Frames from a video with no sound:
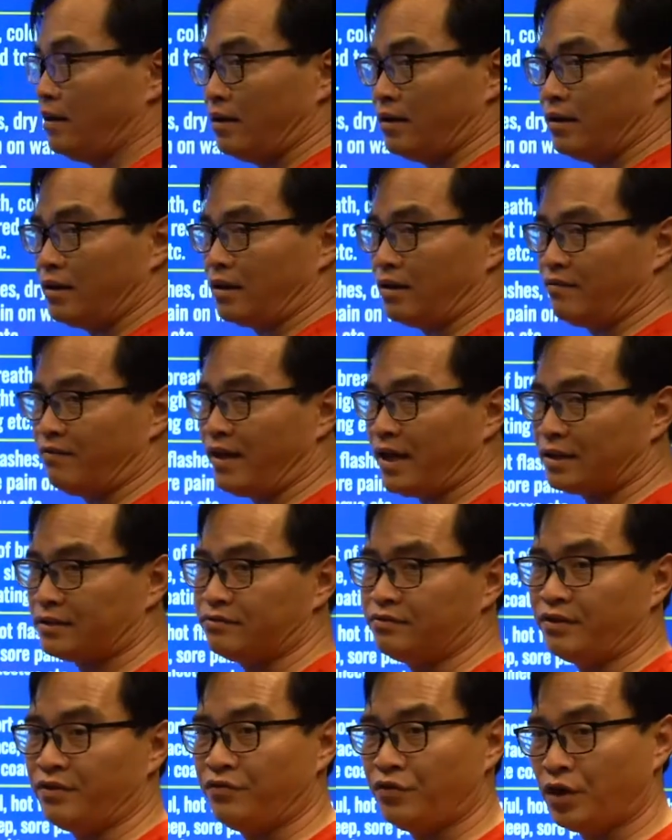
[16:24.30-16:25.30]
In fact, we
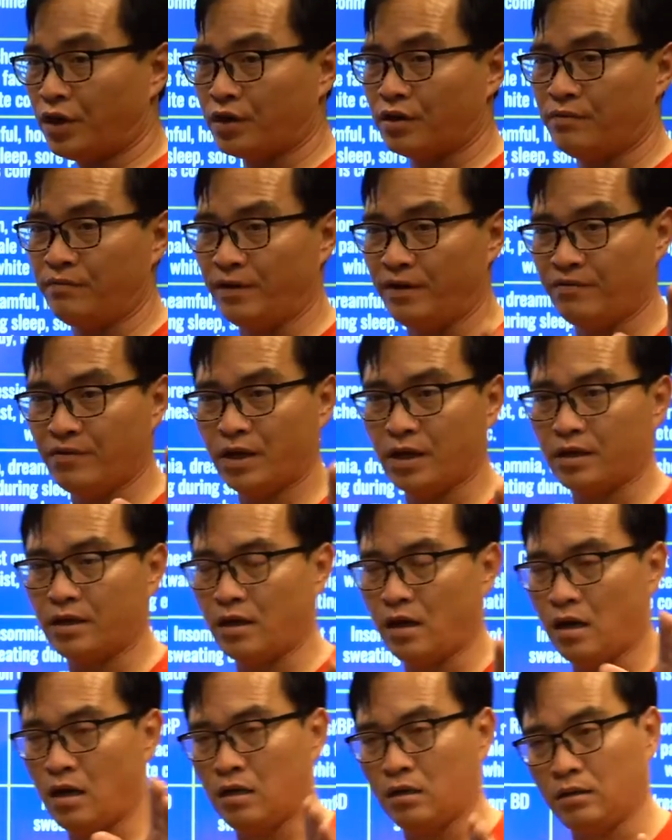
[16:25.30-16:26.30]
work
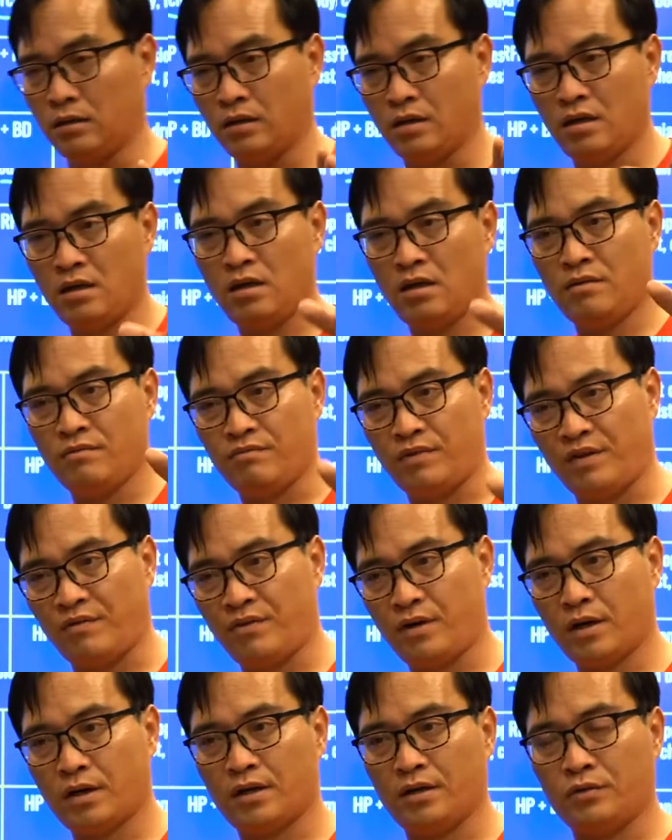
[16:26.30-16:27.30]
on the we
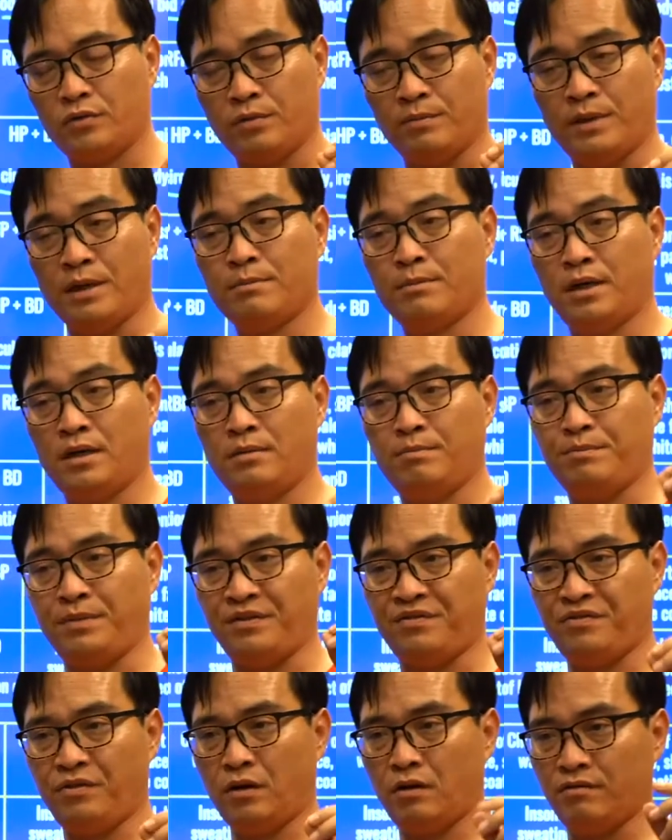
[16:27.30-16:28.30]
work. Remember
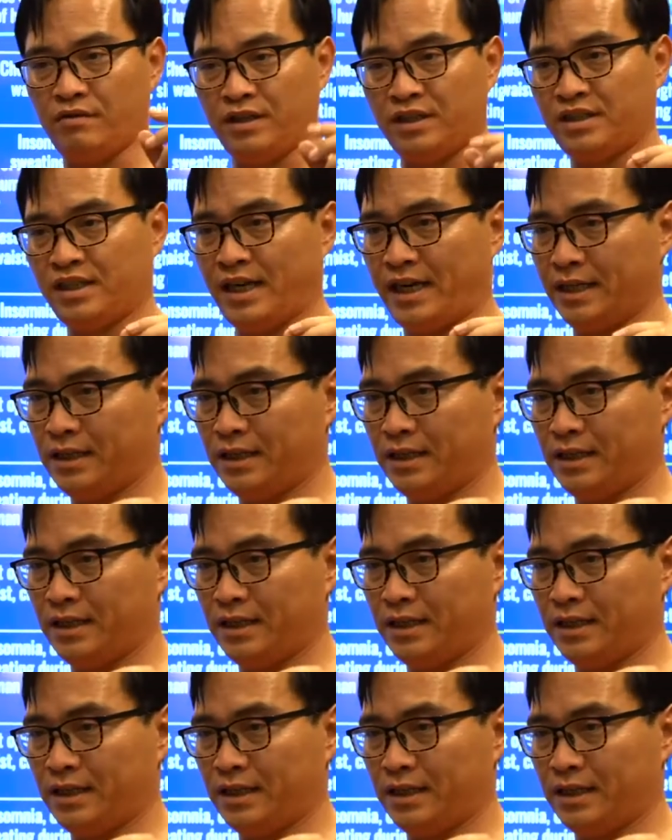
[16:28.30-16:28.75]
before we said